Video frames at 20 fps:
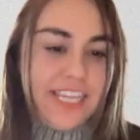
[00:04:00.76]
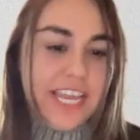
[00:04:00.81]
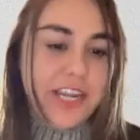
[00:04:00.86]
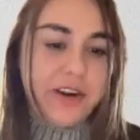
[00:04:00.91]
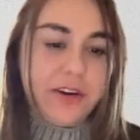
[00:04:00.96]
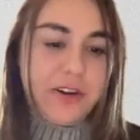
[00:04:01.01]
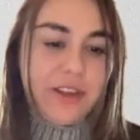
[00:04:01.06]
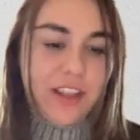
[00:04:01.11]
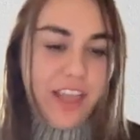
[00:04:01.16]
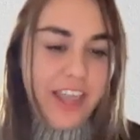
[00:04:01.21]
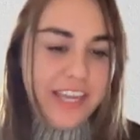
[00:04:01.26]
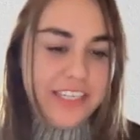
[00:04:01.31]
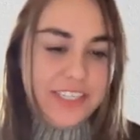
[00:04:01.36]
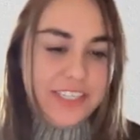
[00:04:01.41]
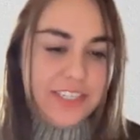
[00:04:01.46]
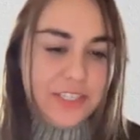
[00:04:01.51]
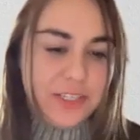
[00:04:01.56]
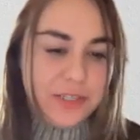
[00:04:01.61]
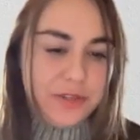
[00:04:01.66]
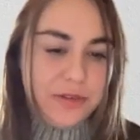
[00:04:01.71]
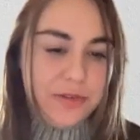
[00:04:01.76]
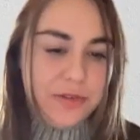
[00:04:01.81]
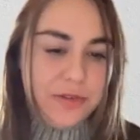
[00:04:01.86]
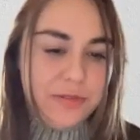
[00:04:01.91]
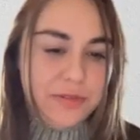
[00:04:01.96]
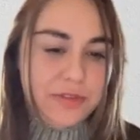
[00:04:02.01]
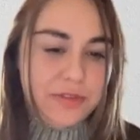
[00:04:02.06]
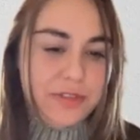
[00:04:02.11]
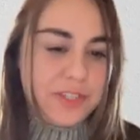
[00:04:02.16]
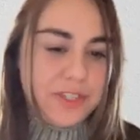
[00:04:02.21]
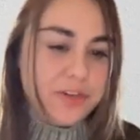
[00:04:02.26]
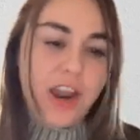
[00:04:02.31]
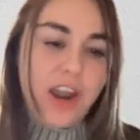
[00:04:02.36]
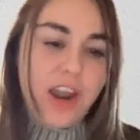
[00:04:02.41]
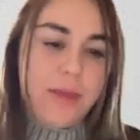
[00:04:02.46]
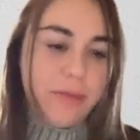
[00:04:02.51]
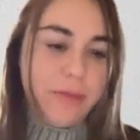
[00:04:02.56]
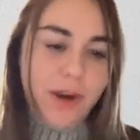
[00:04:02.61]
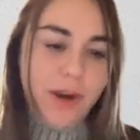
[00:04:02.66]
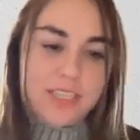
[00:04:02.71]
say, your clients to the
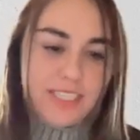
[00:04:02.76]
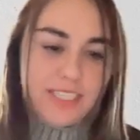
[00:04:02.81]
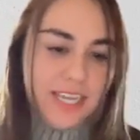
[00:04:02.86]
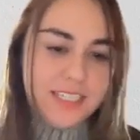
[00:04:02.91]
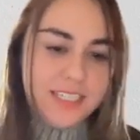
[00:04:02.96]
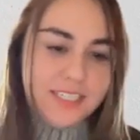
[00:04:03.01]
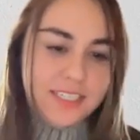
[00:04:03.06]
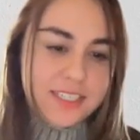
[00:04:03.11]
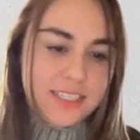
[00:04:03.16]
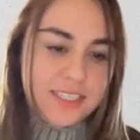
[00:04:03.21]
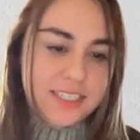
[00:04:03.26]
scribe process?